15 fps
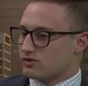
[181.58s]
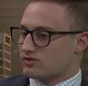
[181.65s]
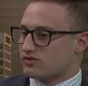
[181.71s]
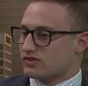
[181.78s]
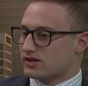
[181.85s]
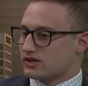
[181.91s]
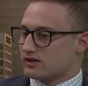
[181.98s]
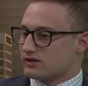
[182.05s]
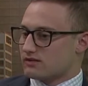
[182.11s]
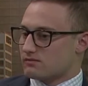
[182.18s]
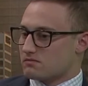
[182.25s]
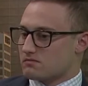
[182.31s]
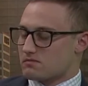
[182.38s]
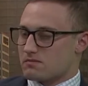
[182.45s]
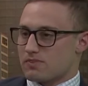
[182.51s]
think
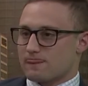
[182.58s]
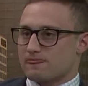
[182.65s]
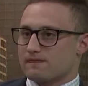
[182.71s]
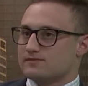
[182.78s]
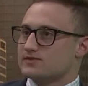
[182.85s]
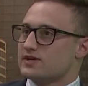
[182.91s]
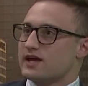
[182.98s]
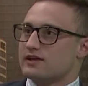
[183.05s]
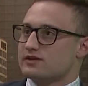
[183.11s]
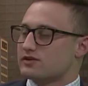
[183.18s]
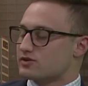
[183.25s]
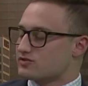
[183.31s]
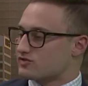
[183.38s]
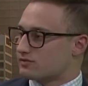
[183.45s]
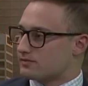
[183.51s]
10
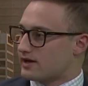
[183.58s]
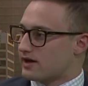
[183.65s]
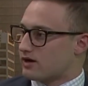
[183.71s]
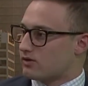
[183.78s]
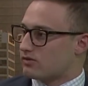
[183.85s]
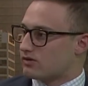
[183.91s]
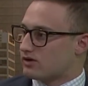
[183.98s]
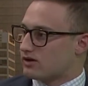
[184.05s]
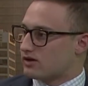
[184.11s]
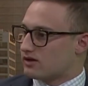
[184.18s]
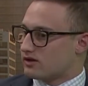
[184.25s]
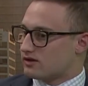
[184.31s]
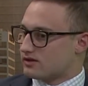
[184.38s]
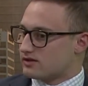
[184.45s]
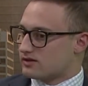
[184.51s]
years from now
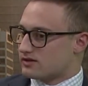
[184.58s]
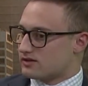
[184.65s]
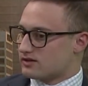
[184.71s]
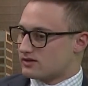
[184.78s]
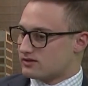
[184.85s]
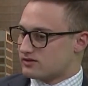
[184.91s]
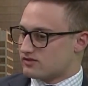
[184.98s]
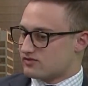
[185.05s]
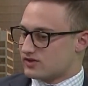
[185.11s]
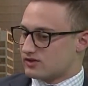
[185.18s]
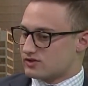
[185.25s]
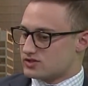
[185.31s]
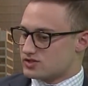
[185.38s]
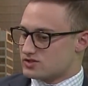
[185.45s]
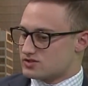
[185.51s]
the
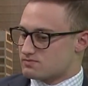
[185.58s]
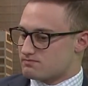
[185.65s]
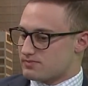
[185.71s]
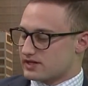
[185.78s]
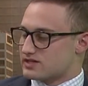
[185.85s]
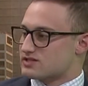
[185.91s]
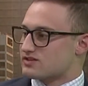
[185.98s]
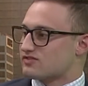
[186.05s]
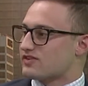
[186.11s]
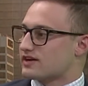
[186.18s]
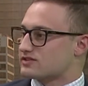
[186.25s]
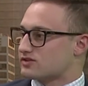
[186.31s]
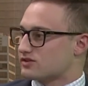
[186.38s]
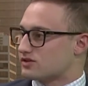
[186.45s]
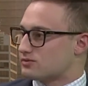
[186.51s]
Village's biggest effect
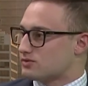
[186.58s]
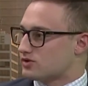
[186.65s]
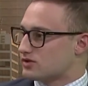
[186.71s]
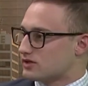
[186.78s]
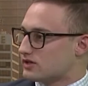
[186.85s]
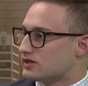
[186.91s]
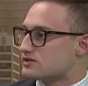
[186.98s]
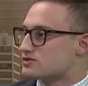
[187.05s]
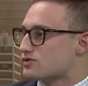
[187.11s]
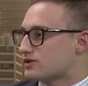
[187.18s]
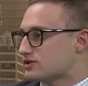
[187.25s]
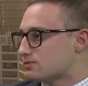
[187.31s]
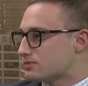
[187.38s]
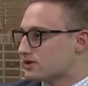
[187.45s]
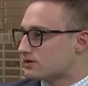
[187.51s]
on the community is going
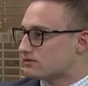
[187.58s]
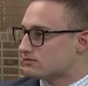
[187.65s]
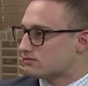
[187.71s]
to be?